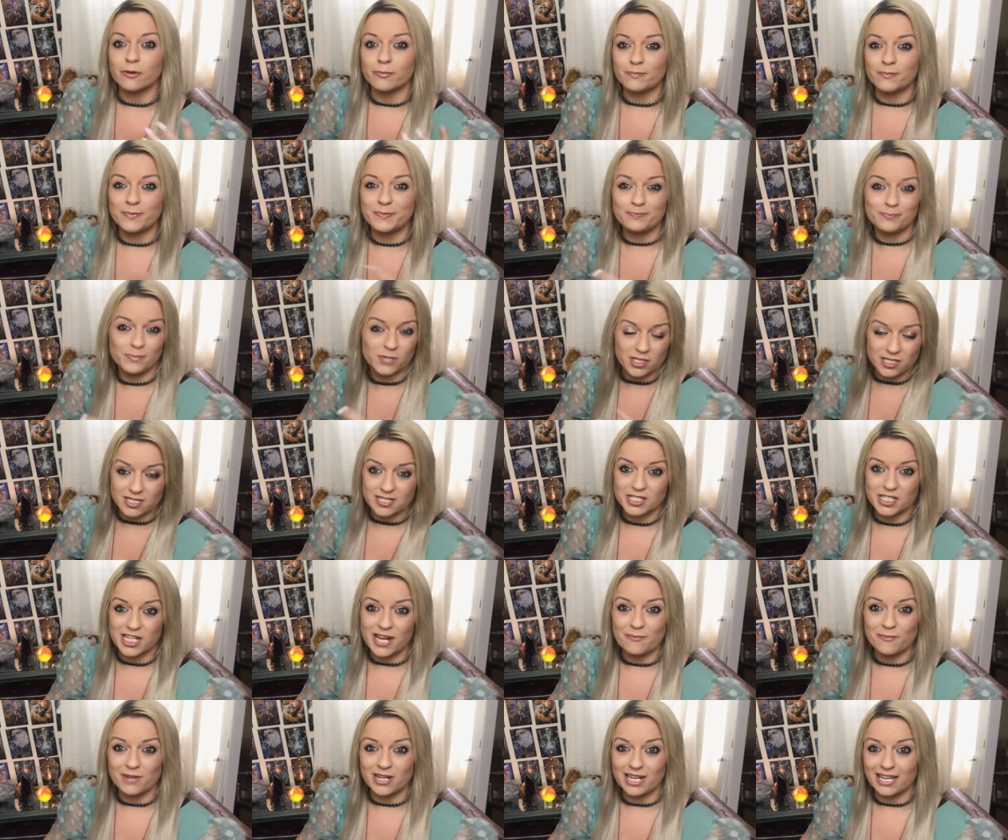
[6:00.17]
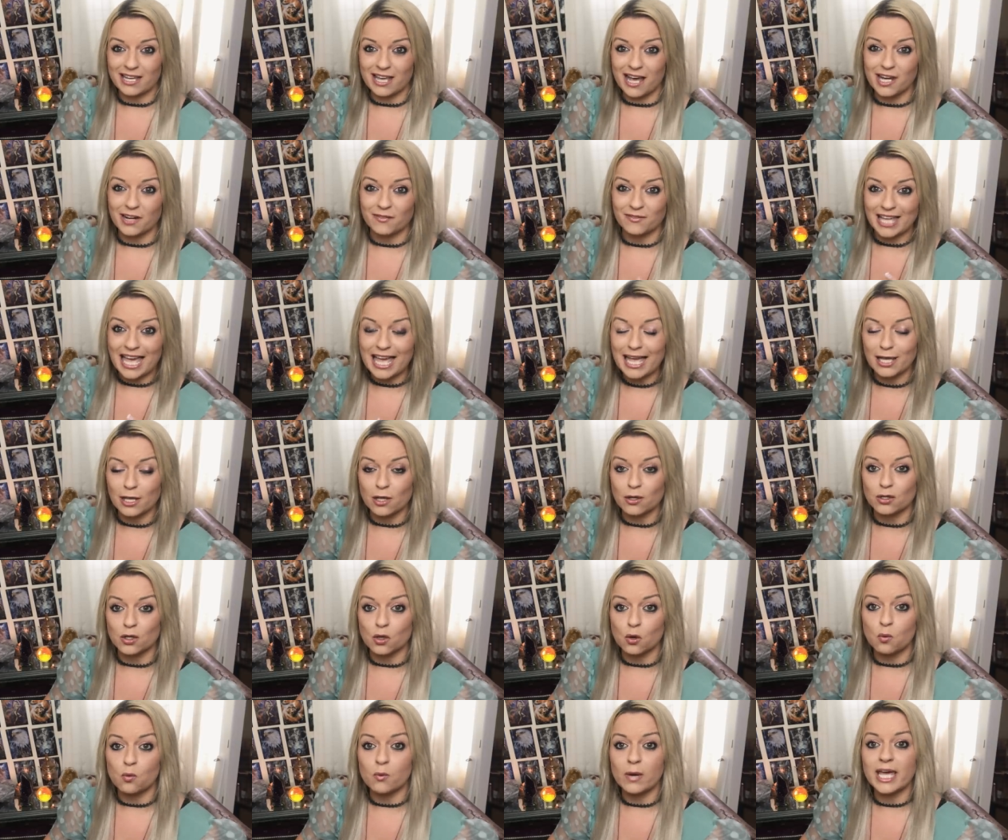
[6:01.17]
or just generally kind of getting on
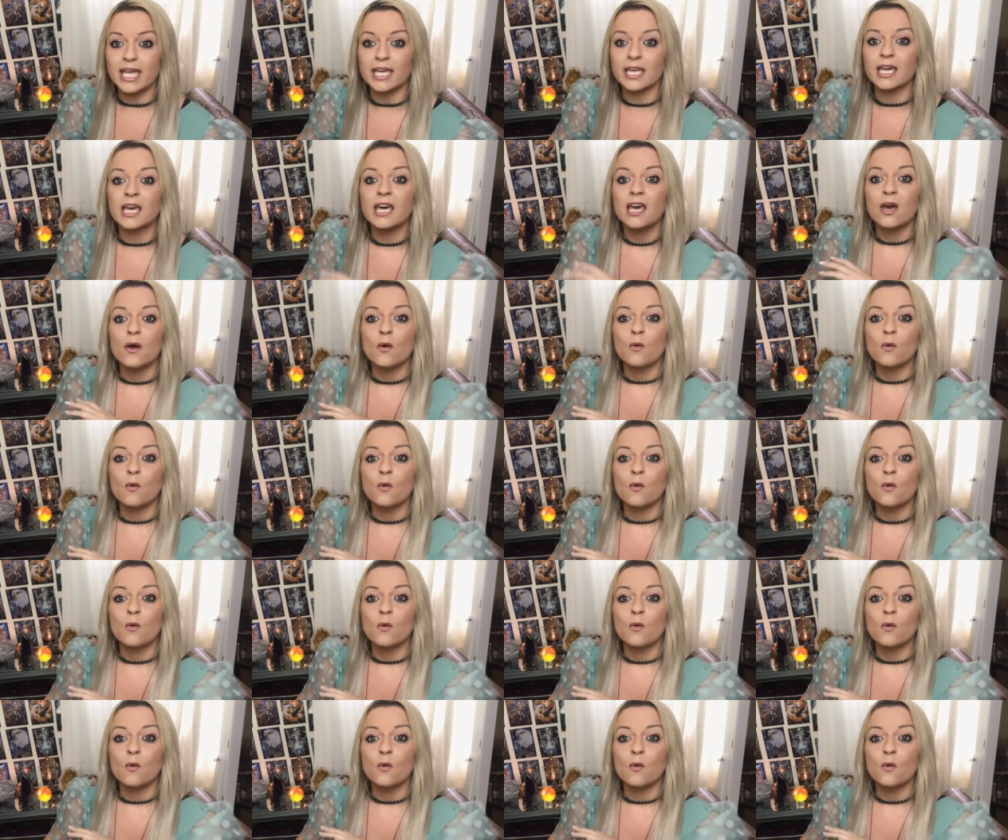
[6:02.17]
your wick.